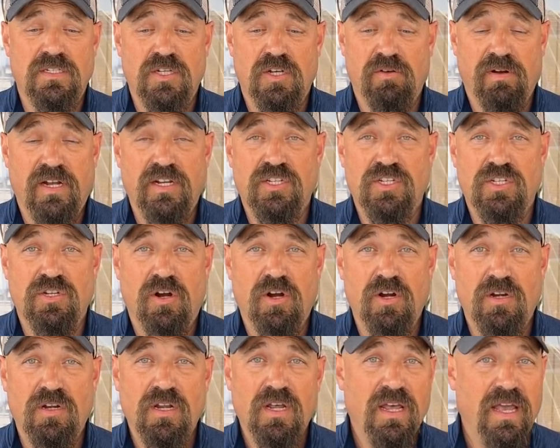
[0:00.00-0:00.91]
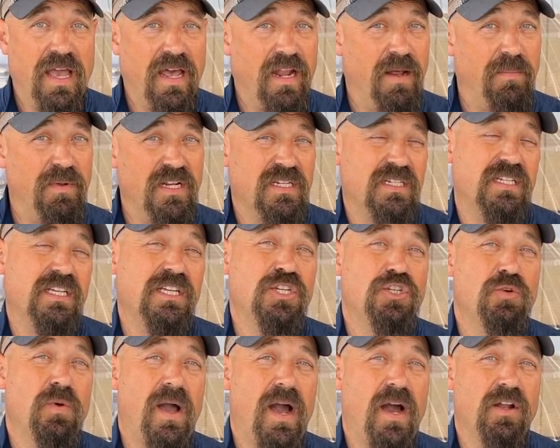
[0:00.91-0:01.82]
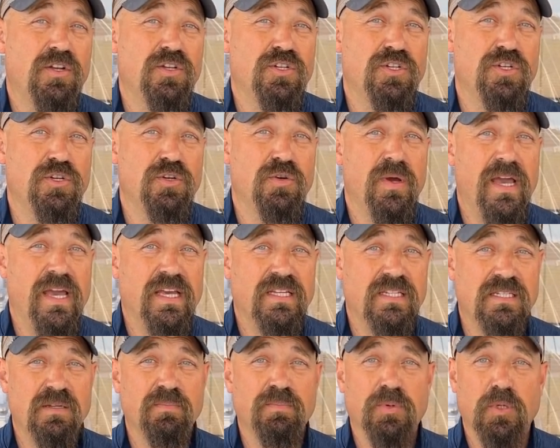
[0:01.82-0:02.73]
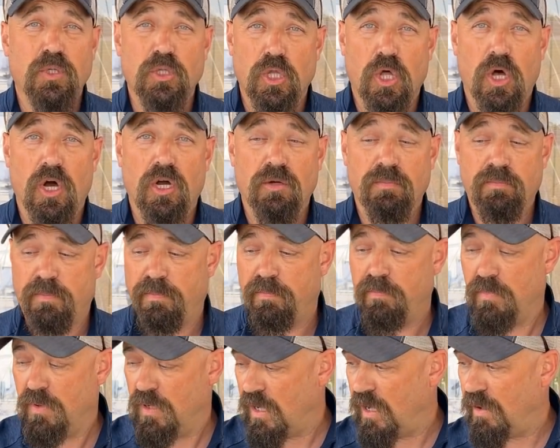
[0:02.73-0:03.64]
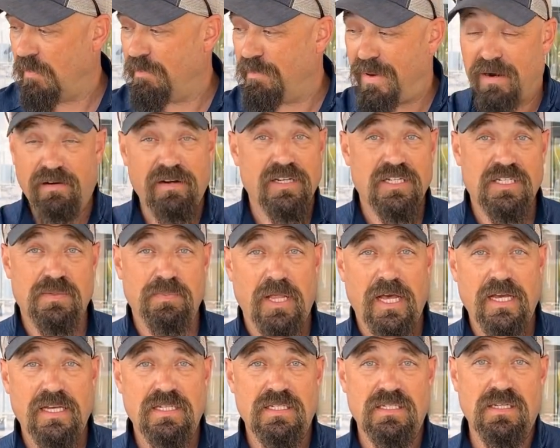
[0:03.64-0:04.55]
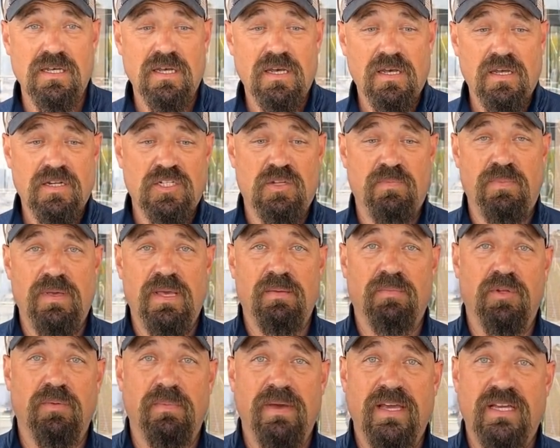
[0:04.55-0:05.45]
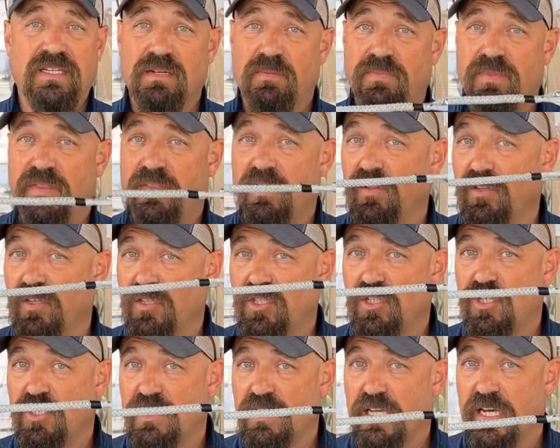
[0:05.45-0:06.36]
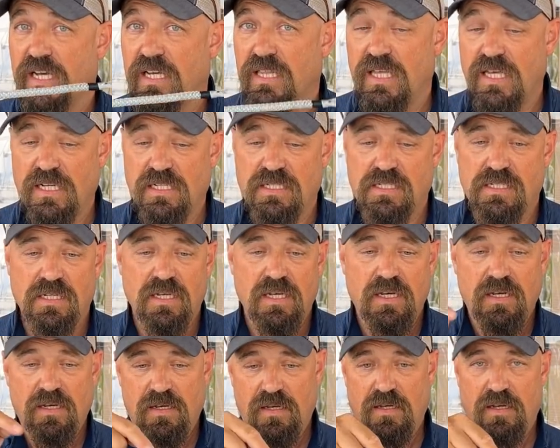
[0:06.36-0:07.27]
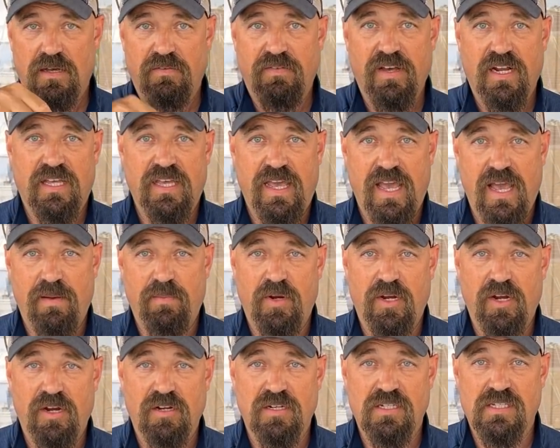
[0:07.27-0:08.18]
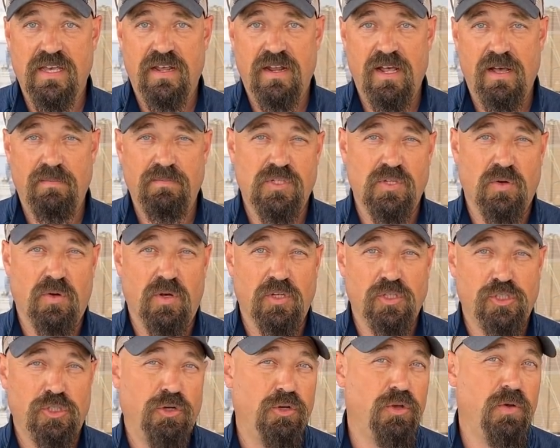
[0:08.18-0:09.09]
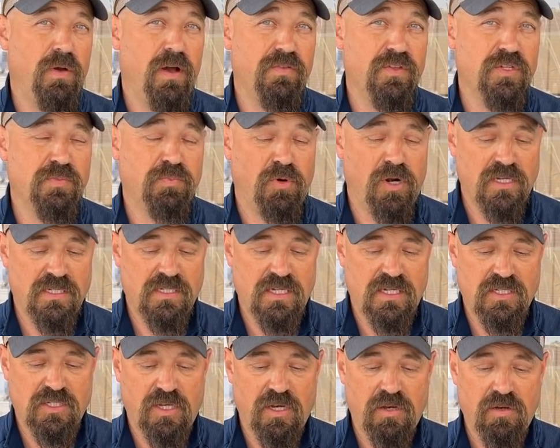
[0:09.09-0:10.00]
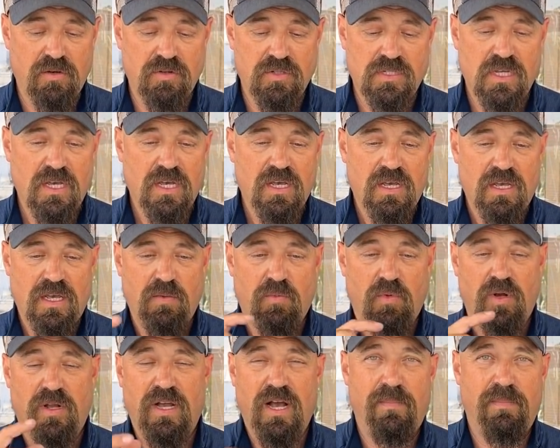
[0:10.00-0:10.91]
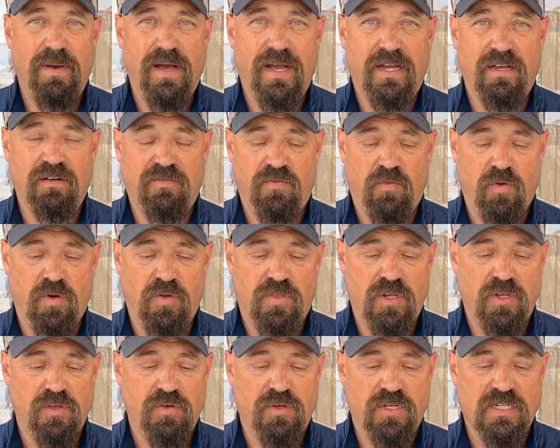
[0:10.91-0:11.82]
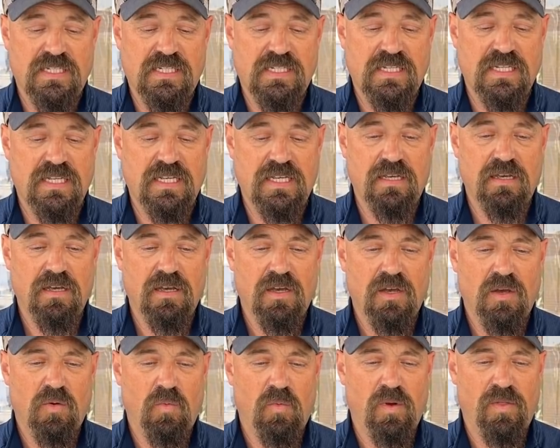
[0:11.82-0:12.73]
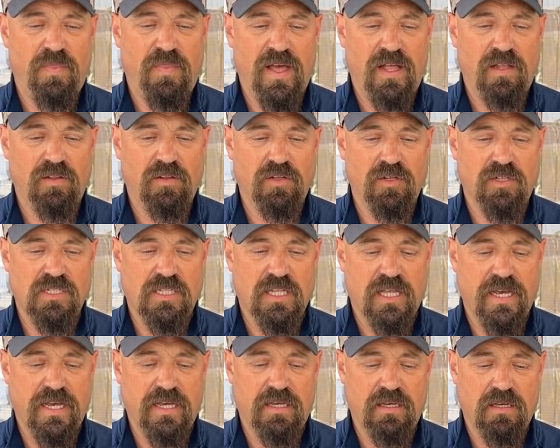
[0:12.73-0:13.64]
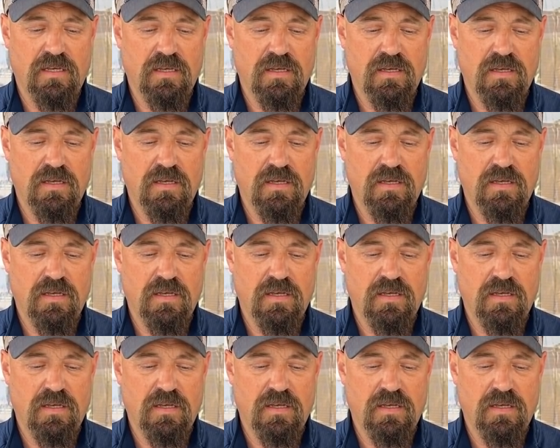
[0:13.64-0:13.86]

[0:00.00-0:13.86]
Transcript: a great start, and I'm gonna teach you how to do a simple long berry splice to be able to make something that looks just like this. I've got a camera here set up, so I'll show you how this process goes, and we'll cut back and forth and you can see what that looks like